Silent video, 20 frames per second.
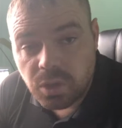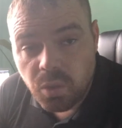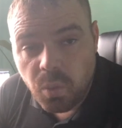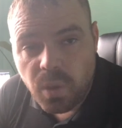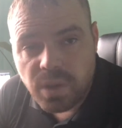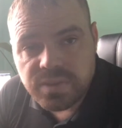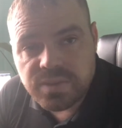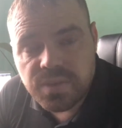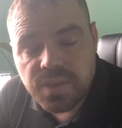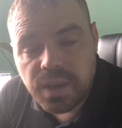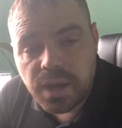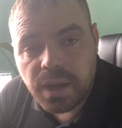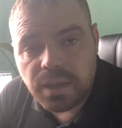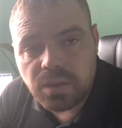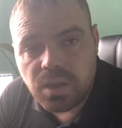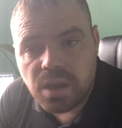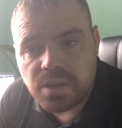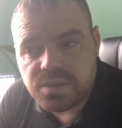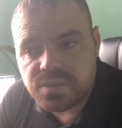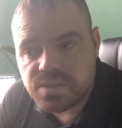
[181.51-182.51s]
ones that I
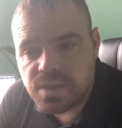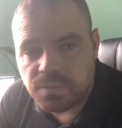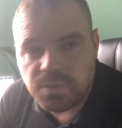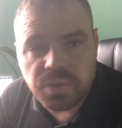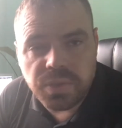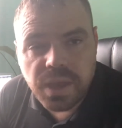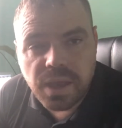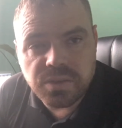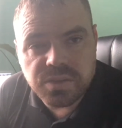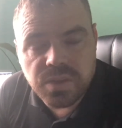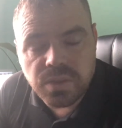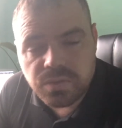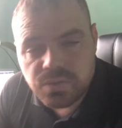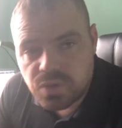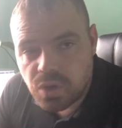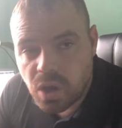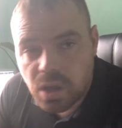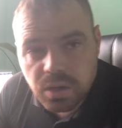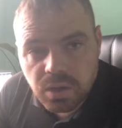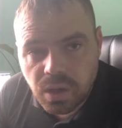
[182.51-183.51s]
lost several thousand
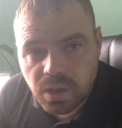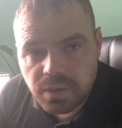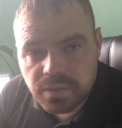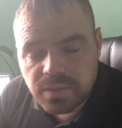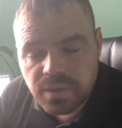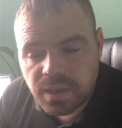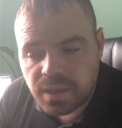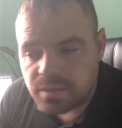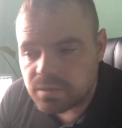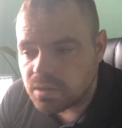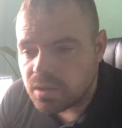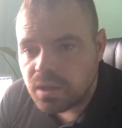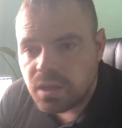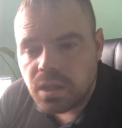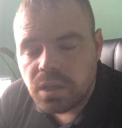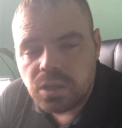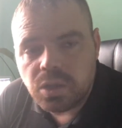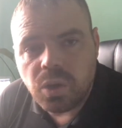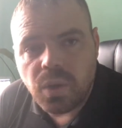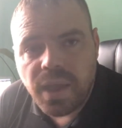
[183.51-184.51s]
Tron on that,
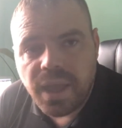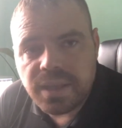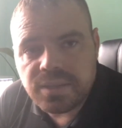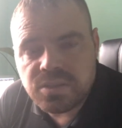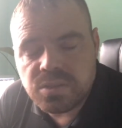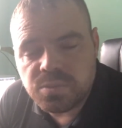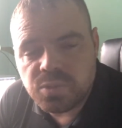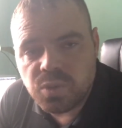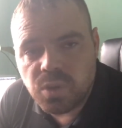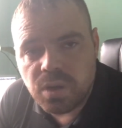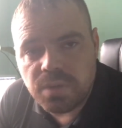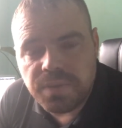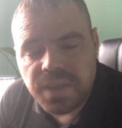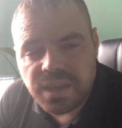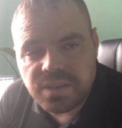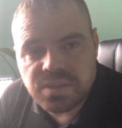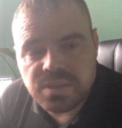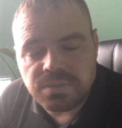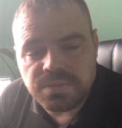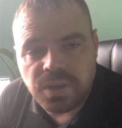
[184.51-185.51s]
had some sort of
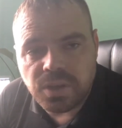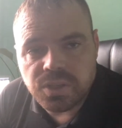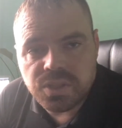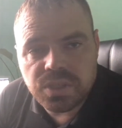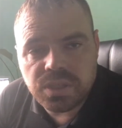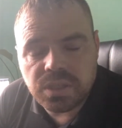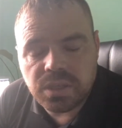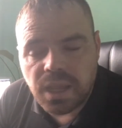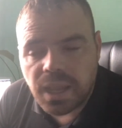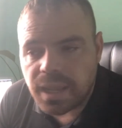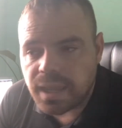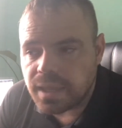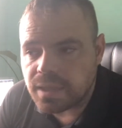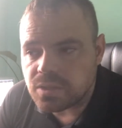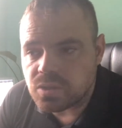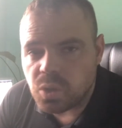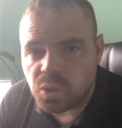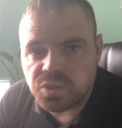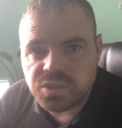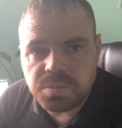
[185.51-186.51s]
exit function, and
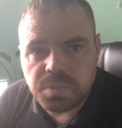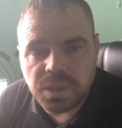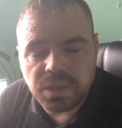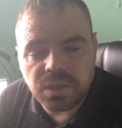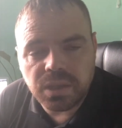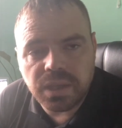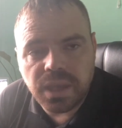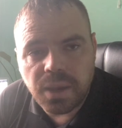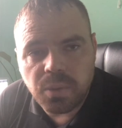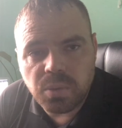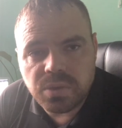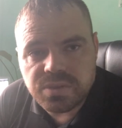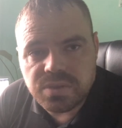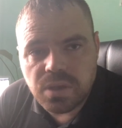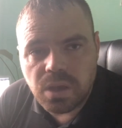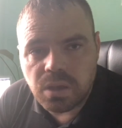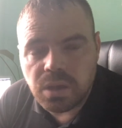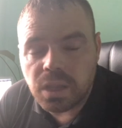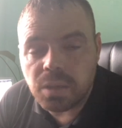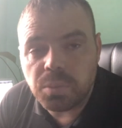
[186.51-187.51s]
ultimately I was
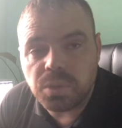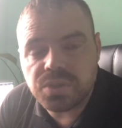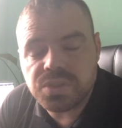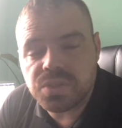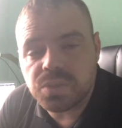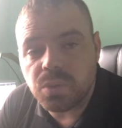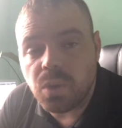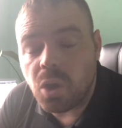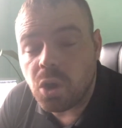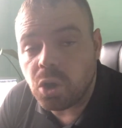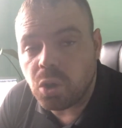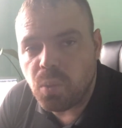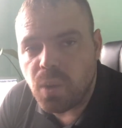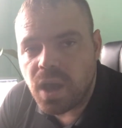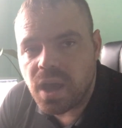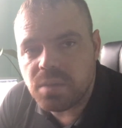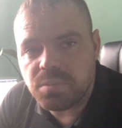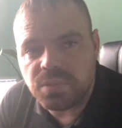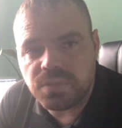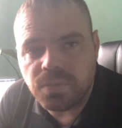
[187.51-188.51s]
unable to
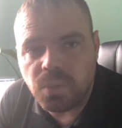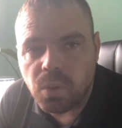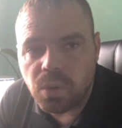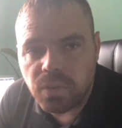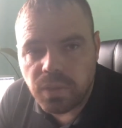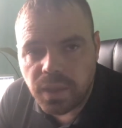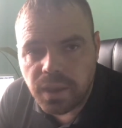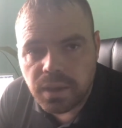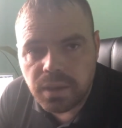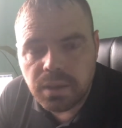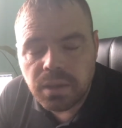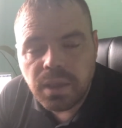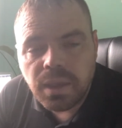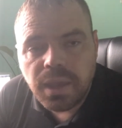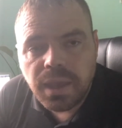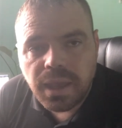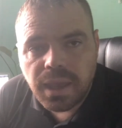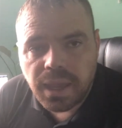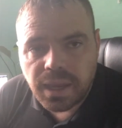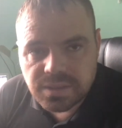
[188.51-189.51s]
ROI before they
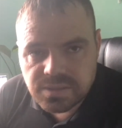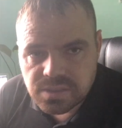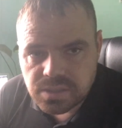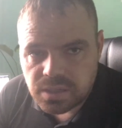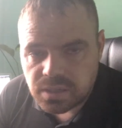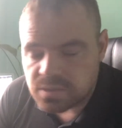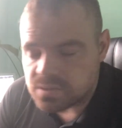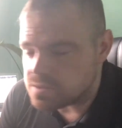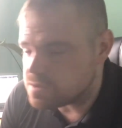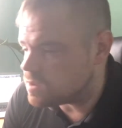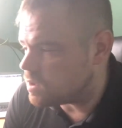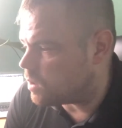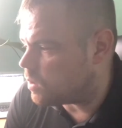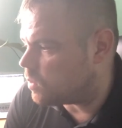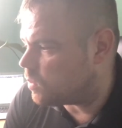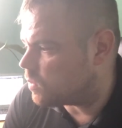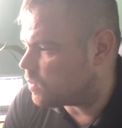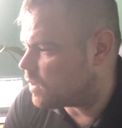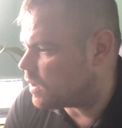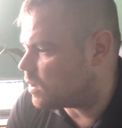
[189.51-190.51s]
exited.
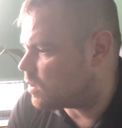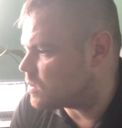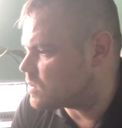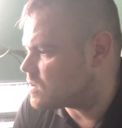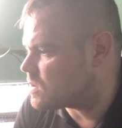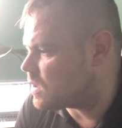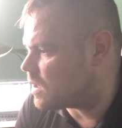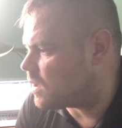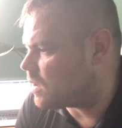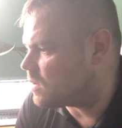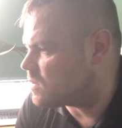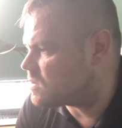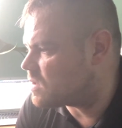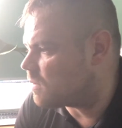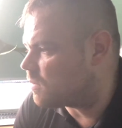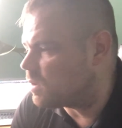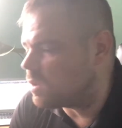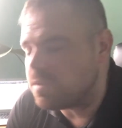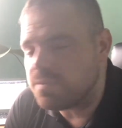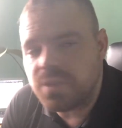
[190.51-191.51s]
So there was
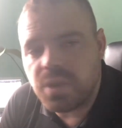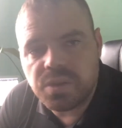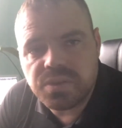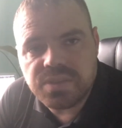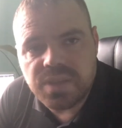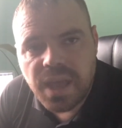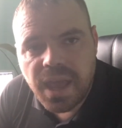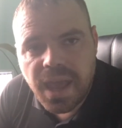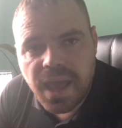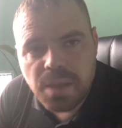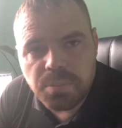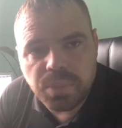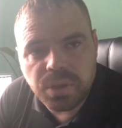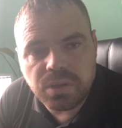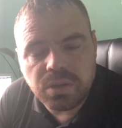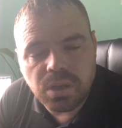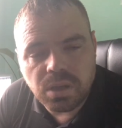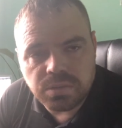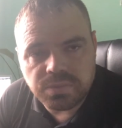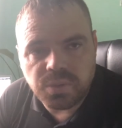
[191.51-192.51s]
several of those that happened,
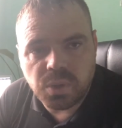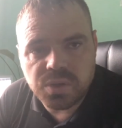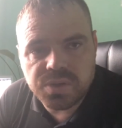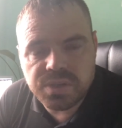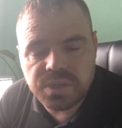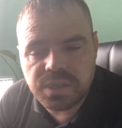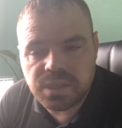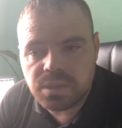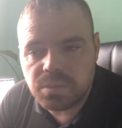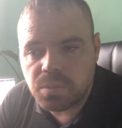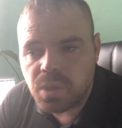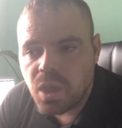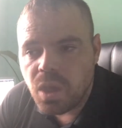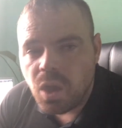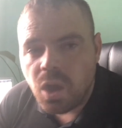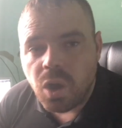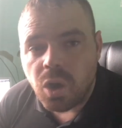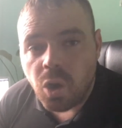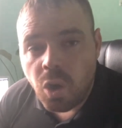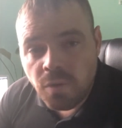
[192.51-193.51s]
unfortunately.
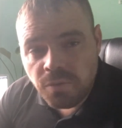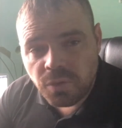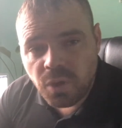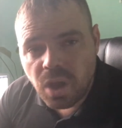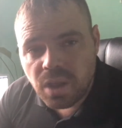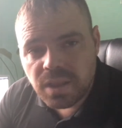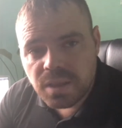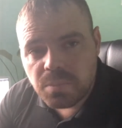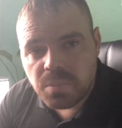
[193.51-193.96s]
Overall,